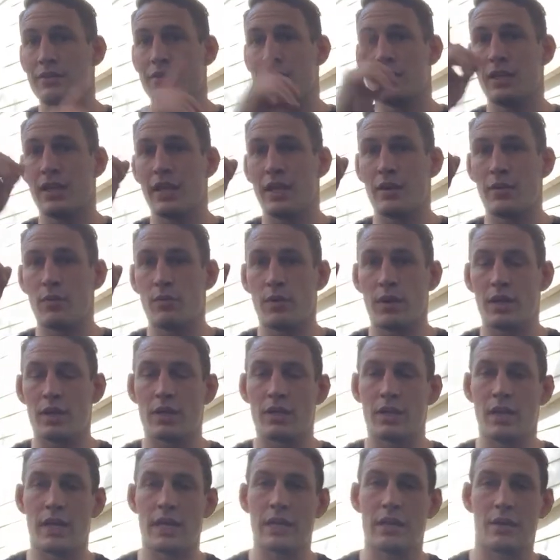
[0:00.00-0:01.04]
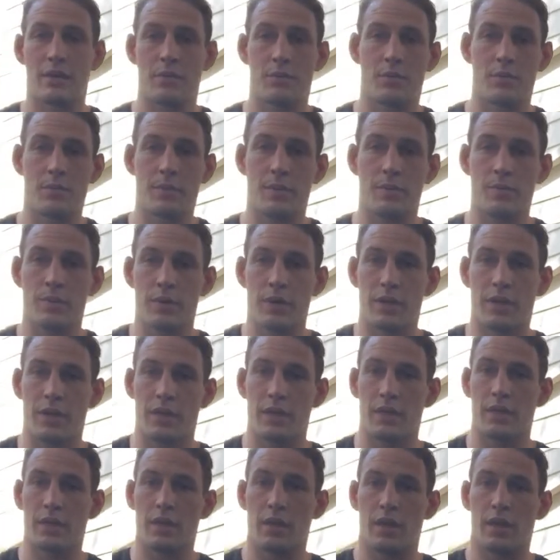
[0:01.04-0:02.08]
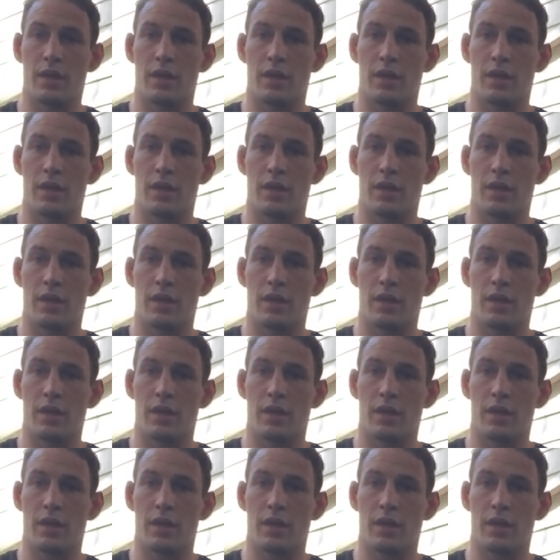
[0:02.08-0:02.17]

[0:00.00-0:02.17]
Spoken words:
today at 1 o'clock, we'll be working